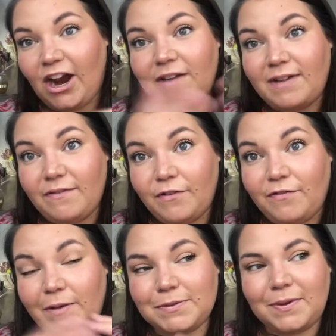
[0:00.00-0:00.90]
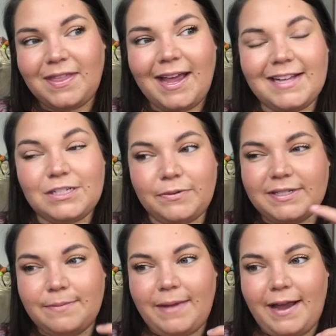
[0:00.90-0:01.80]
I've never filmed with it, and so
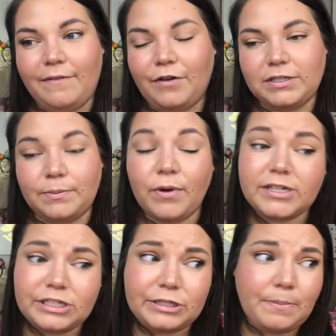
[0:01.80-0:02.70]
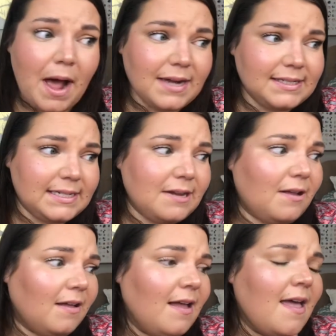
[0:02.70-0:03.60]
it's in my first impressions box
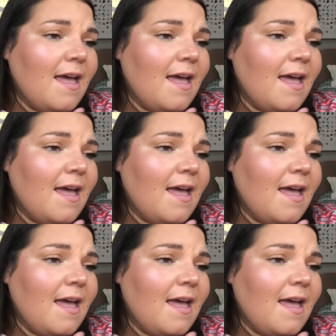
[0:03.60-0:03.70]
still.